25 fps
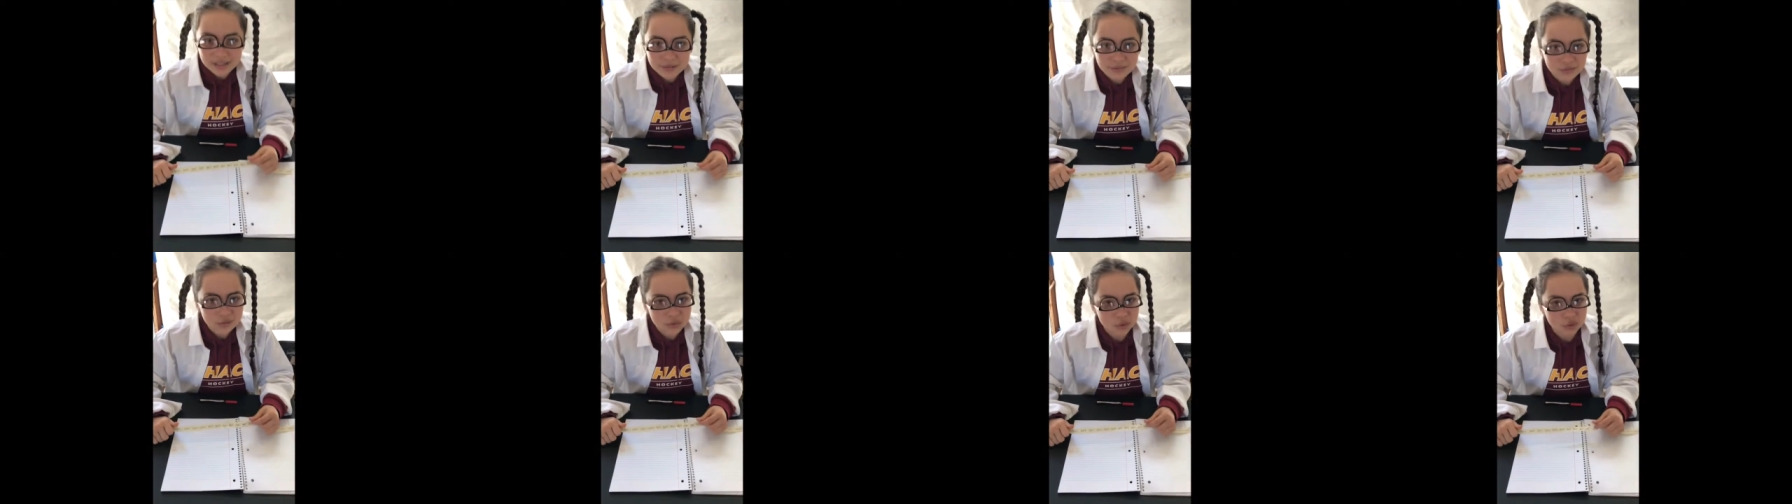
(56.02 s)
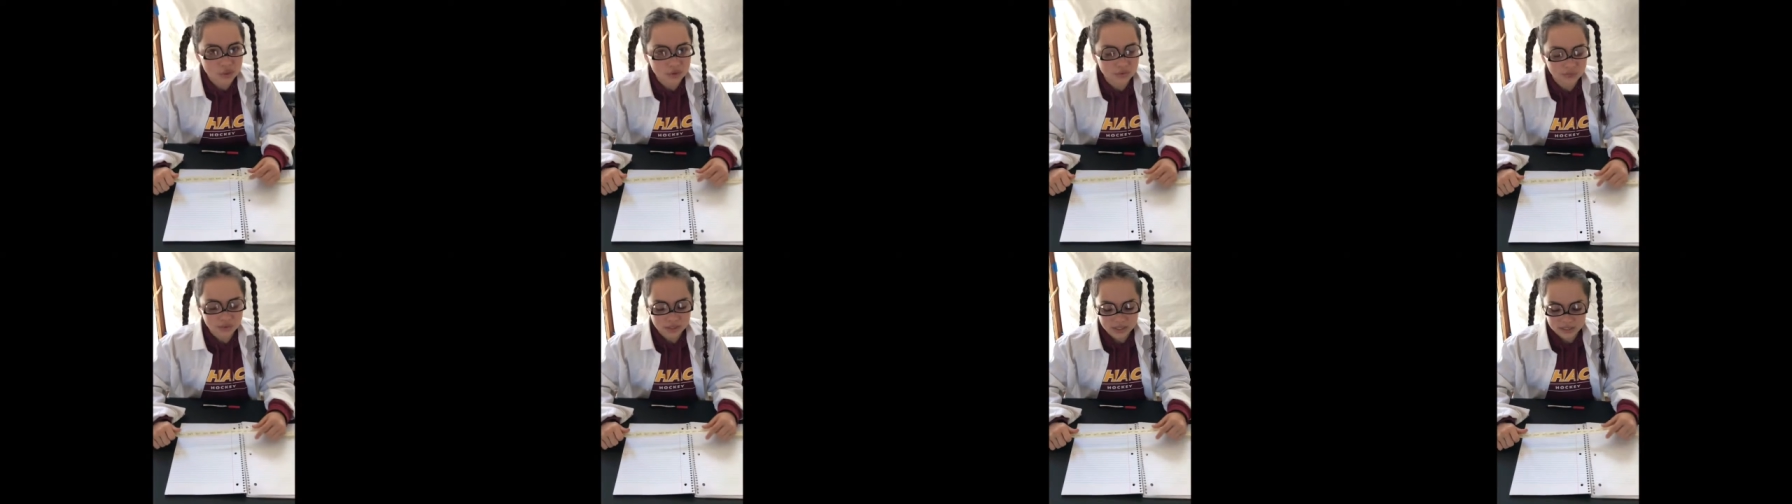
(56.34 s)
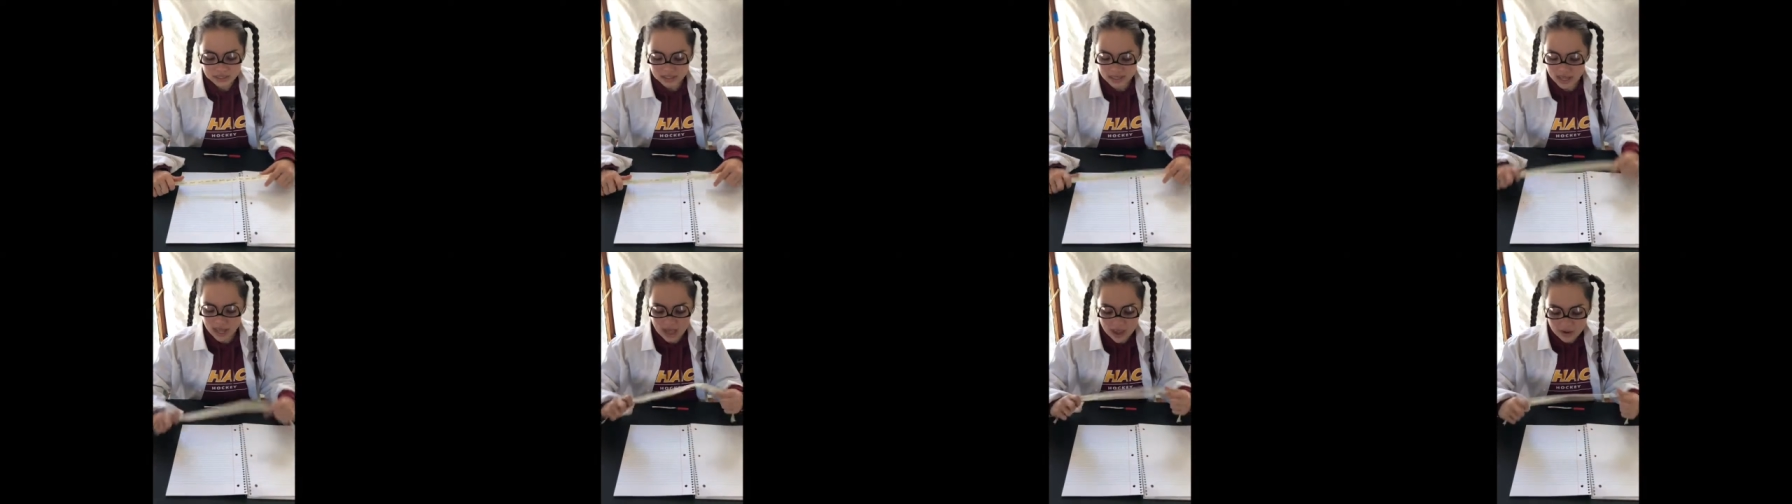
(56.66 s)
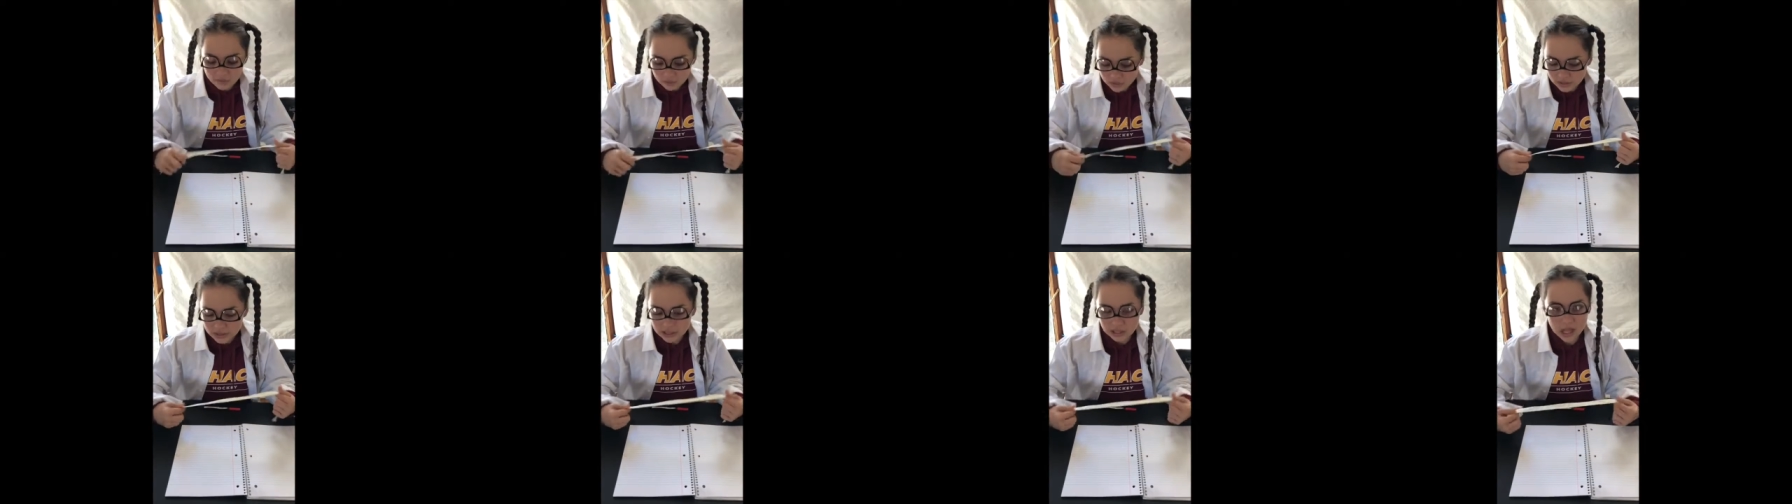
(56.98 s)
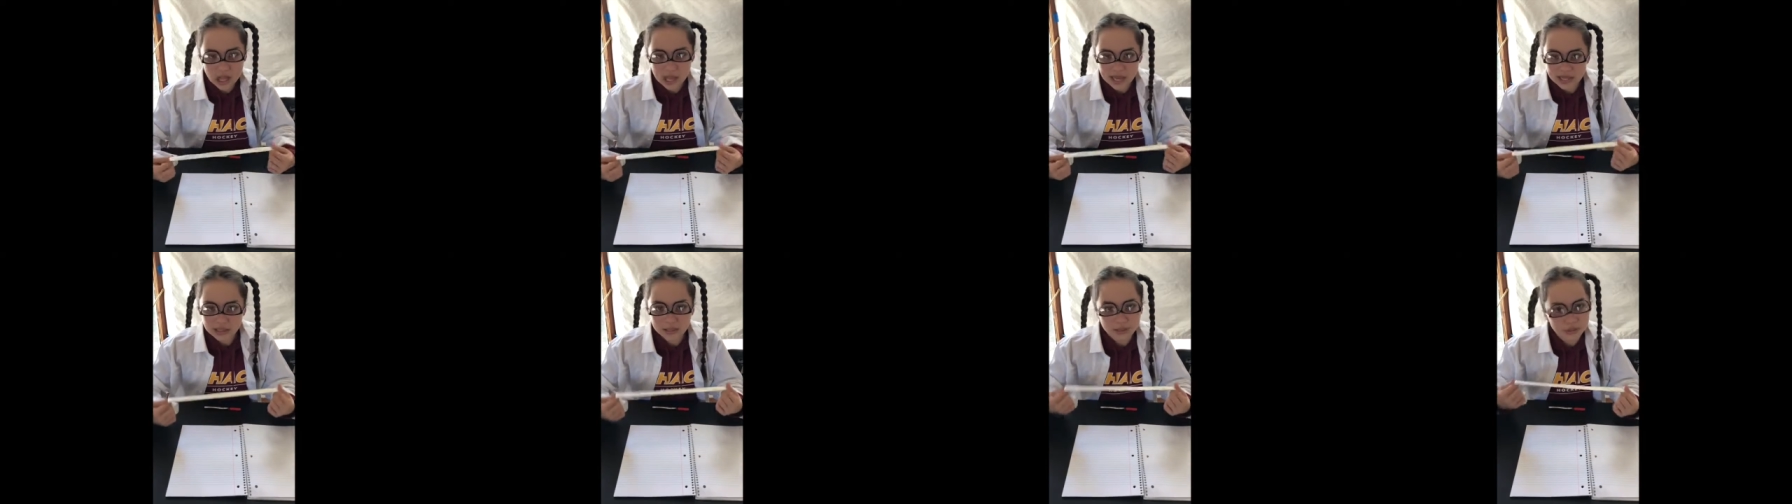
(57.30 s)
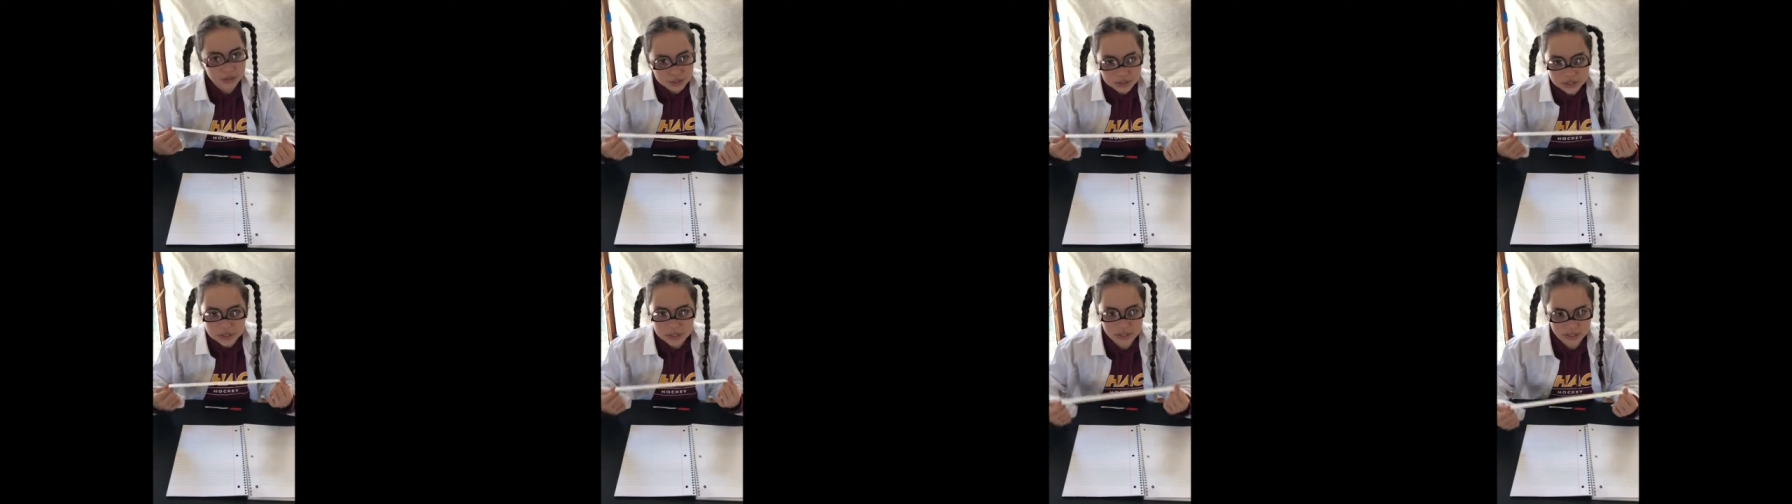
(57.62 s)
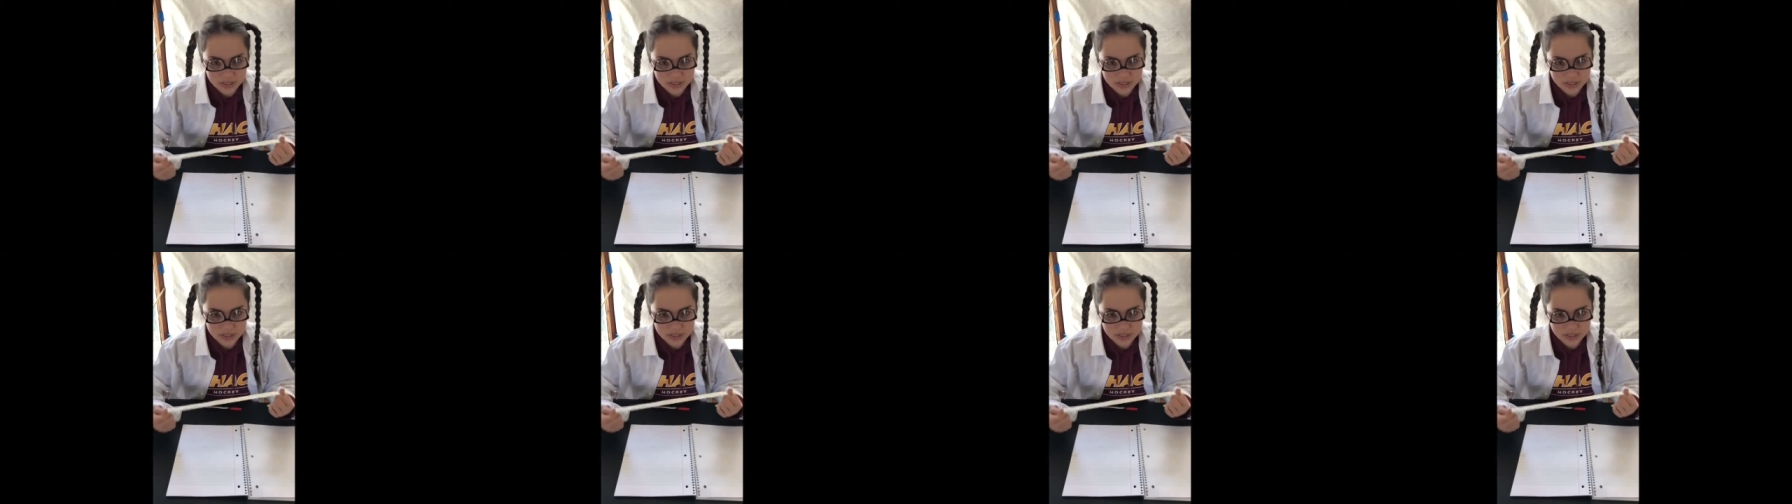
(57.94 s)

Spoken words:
given surface, every line looks